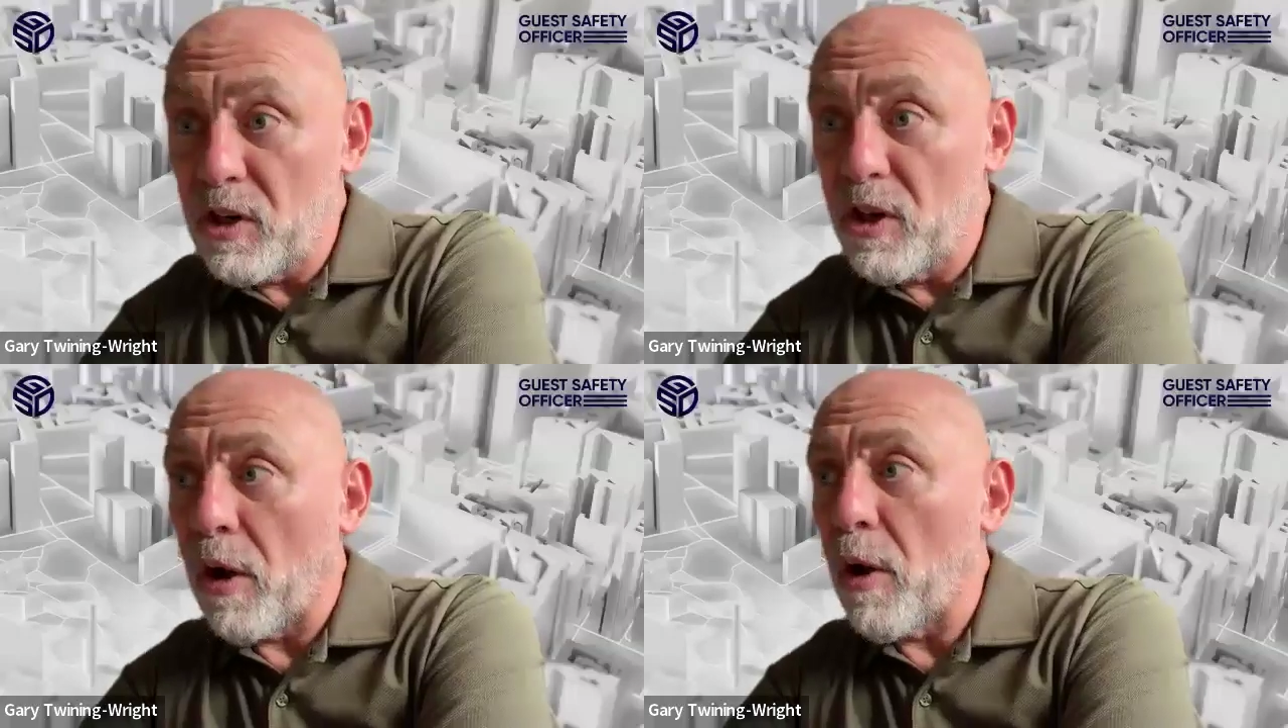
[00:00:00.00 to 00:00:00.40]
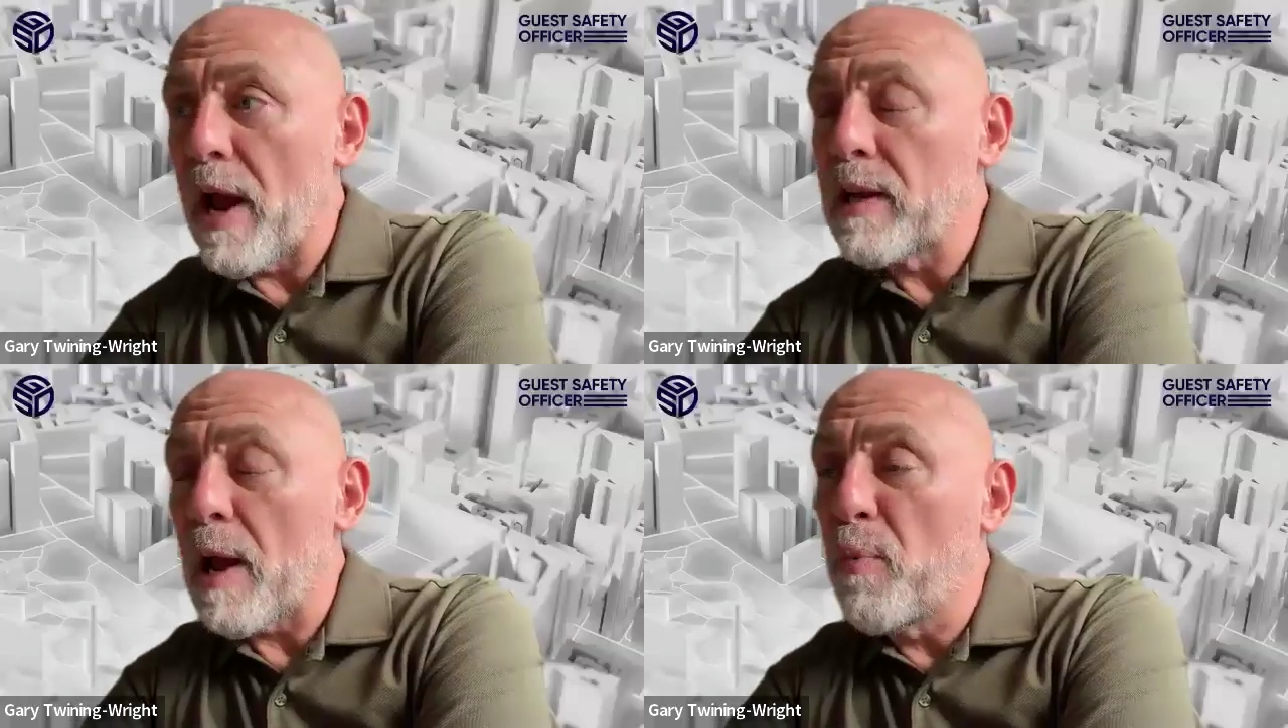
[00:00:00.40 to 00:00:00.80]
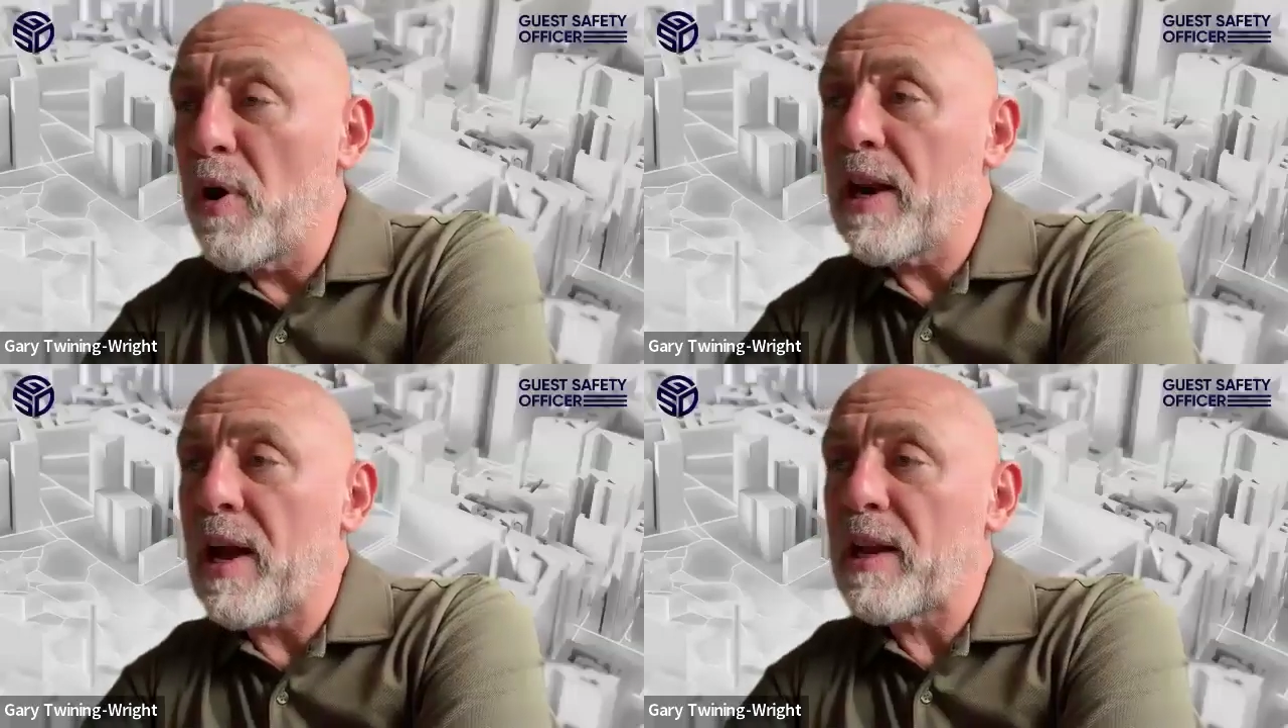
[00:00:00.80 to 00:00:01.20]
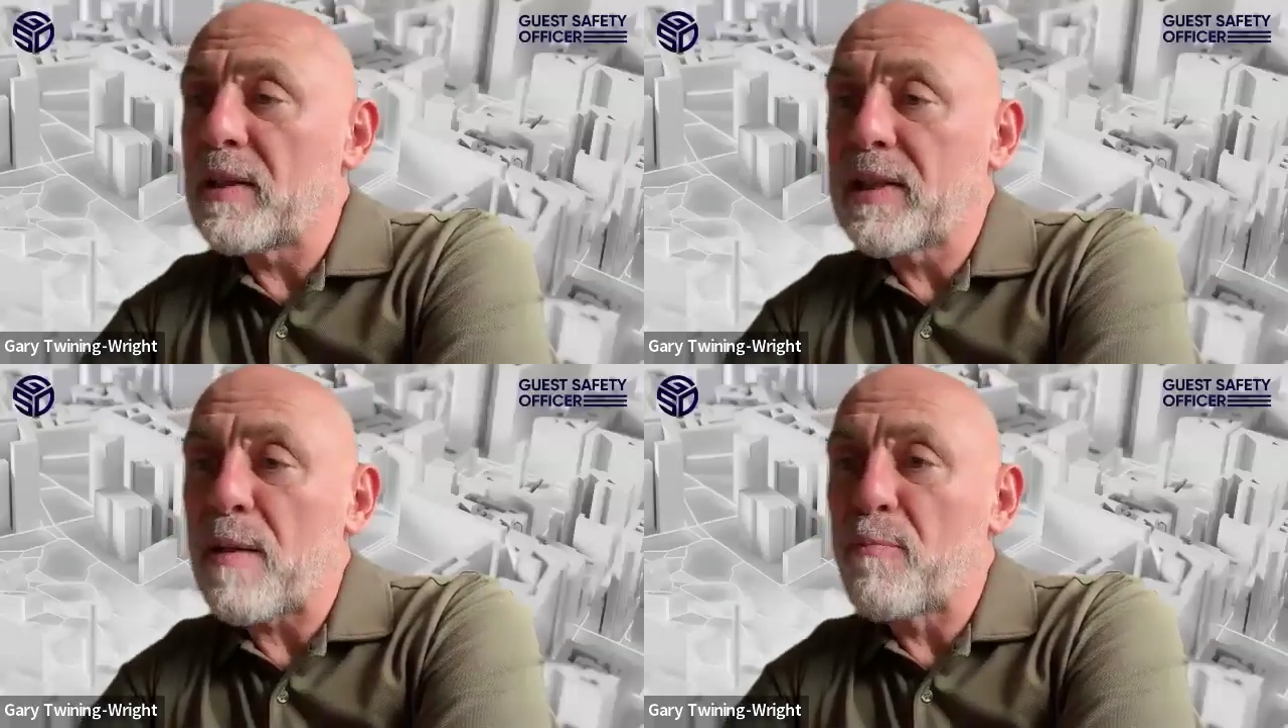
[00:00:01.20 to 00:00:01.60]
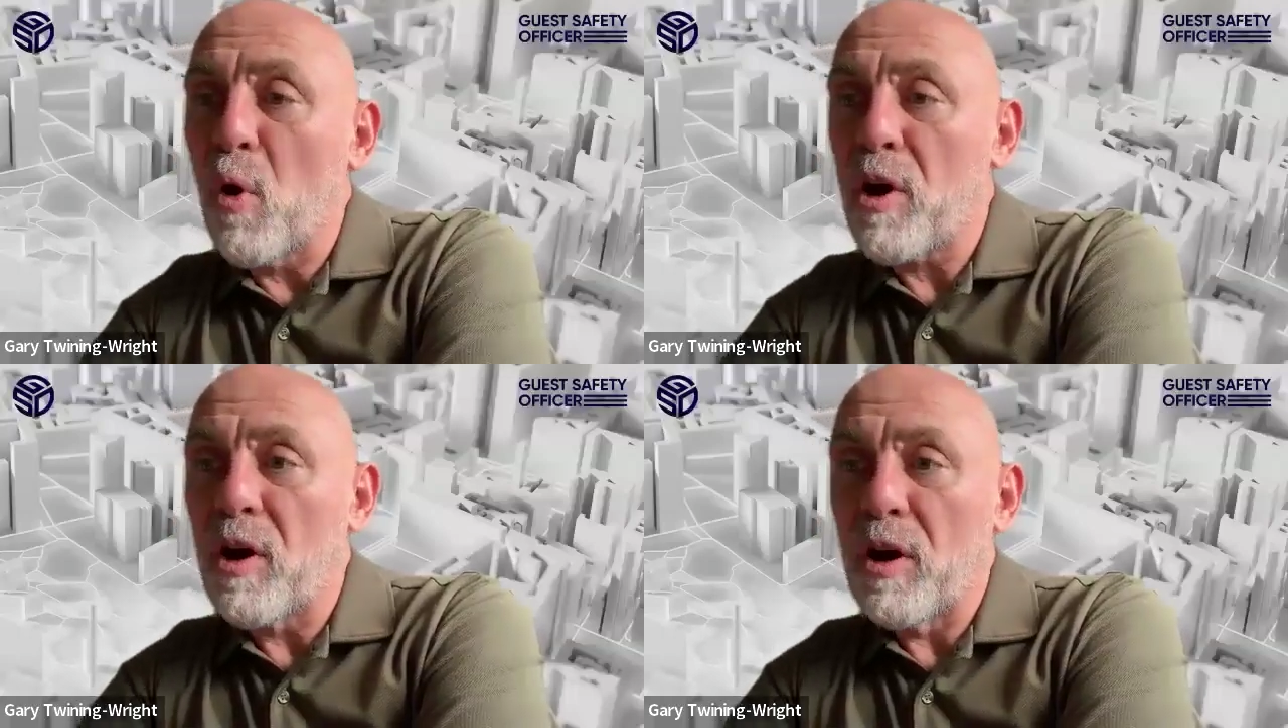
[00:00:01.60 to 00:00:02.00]
And putting that
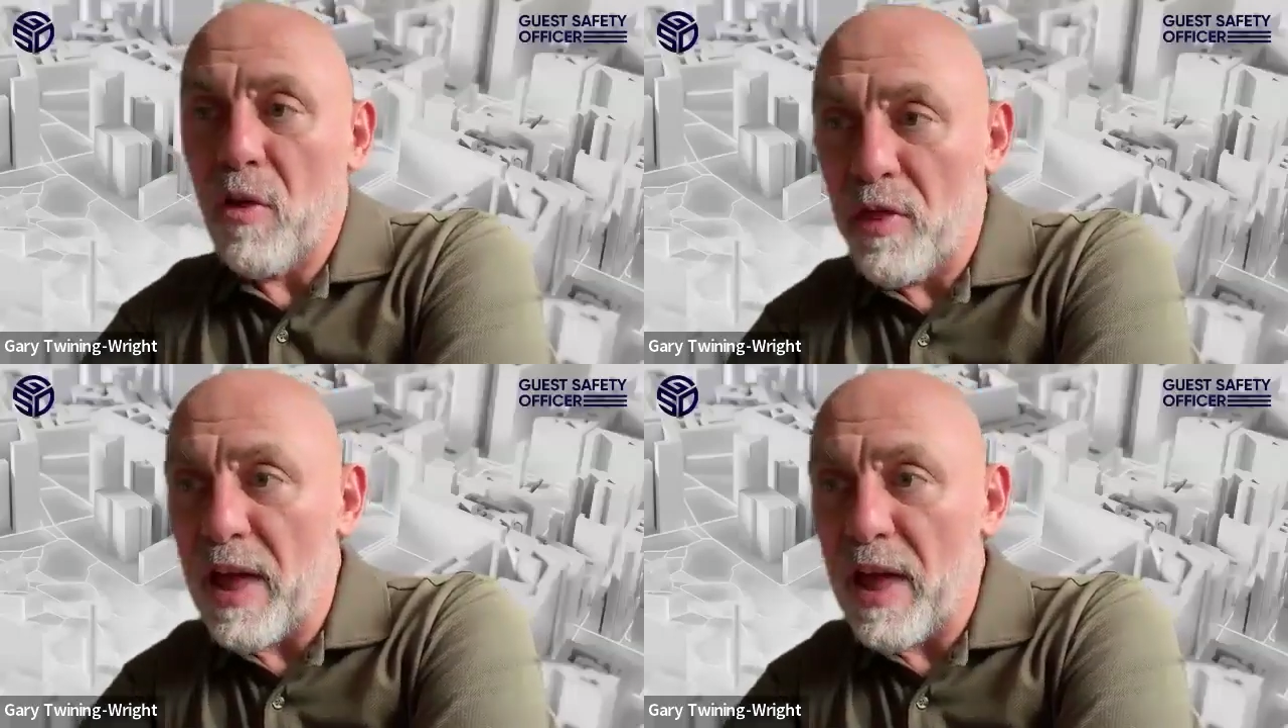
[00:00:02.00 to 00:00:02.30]
blocker